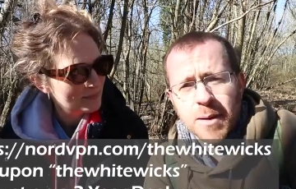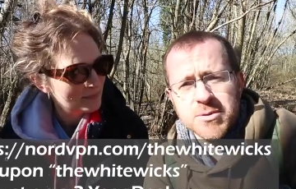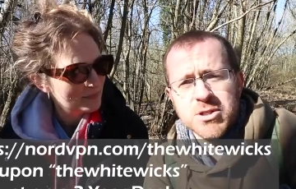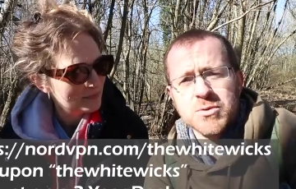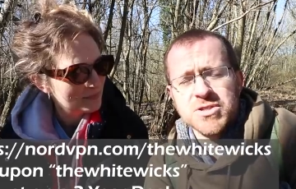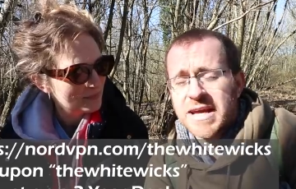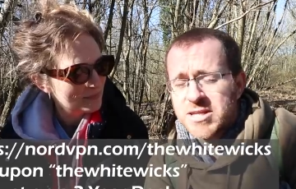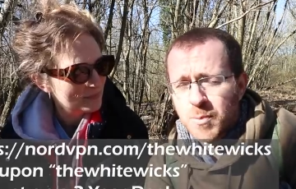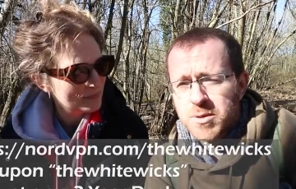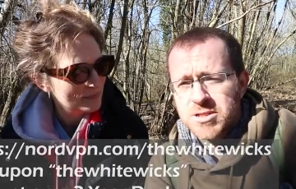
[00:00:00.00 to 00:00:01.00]
Speaker 1: up to
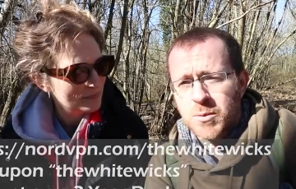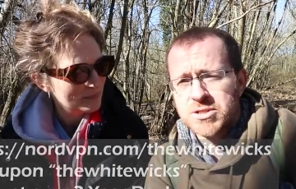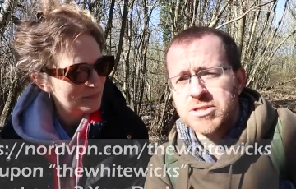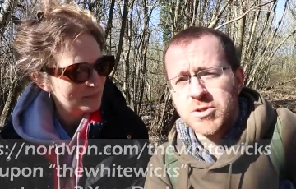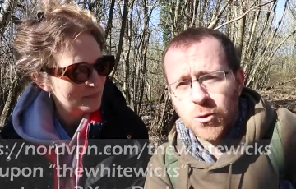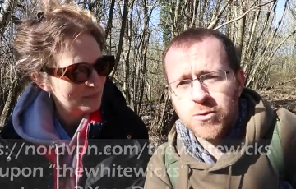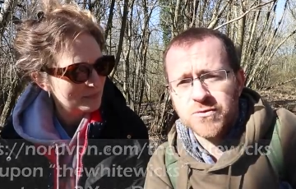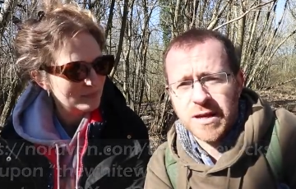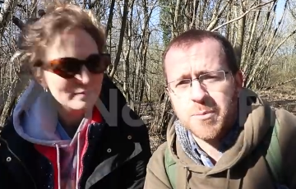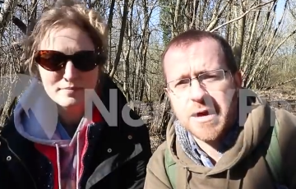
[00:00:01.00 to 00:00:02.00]
today's sponsor, which is
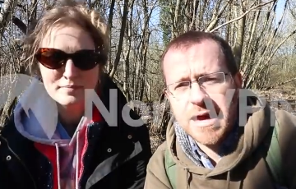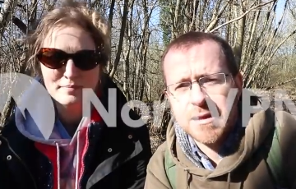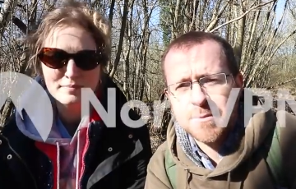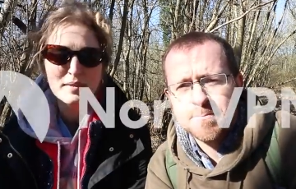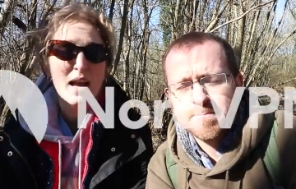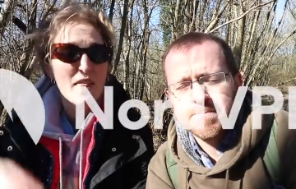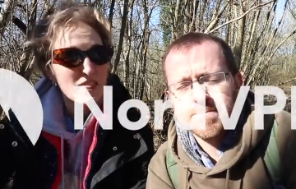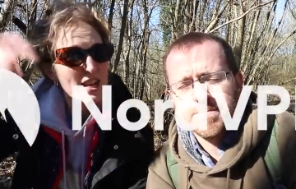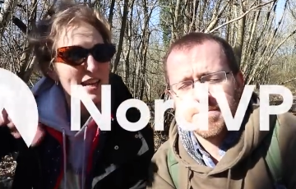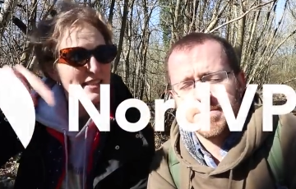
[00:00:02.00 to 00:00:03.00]

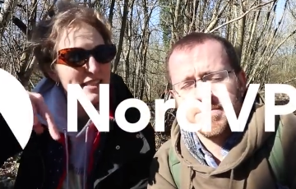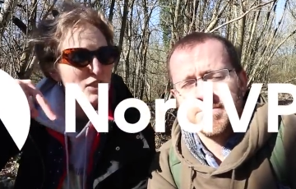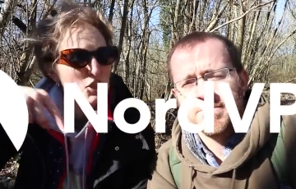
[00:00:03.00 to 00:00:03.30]
NordVPN. The link's in the